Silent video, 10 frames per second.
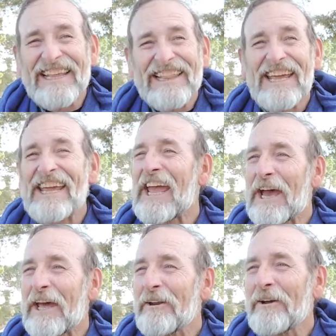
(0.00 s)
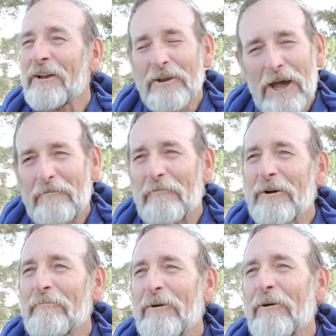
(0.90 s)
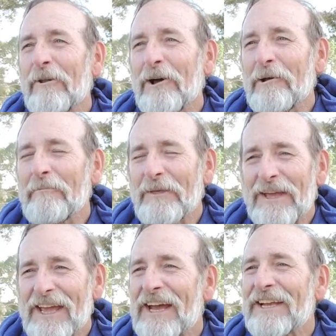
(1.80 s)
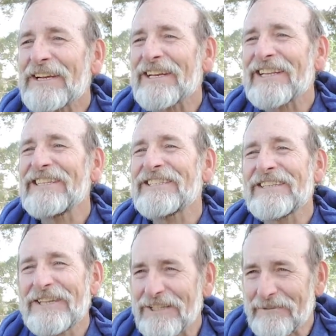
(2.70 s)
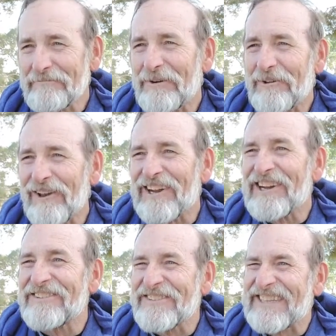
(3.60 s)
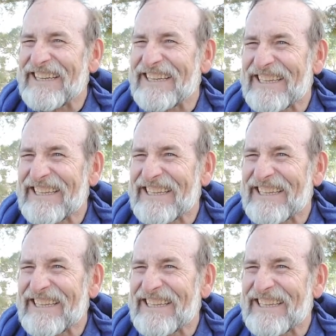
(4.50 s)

They had not 1 polearm, they had at least a dozen polearms.